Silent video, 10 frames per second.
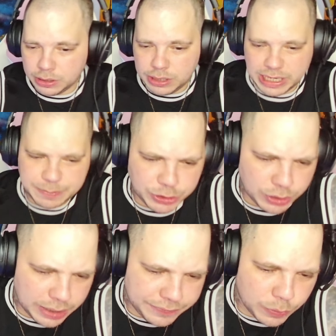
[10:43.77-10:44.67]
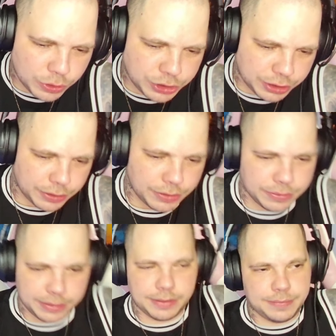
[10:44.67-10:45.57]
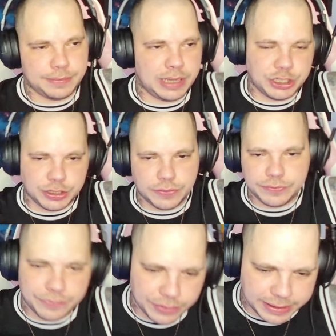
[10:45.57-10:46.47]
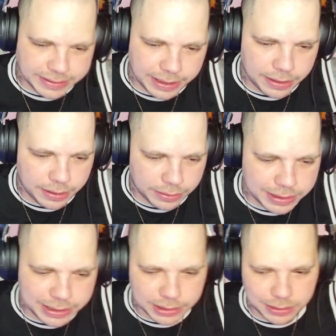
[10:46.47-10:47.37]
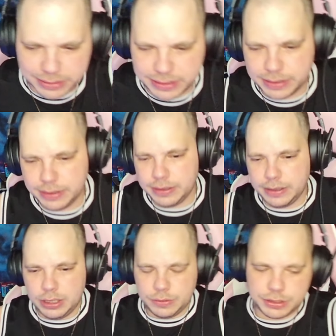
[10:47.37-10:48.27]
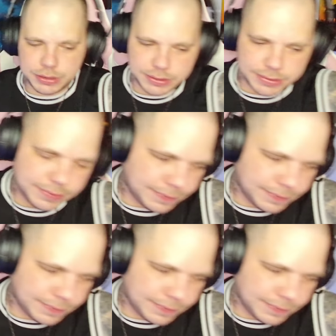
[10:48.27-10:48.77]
Especially after watching, you know, the legend of the freestyle, King Los, which is,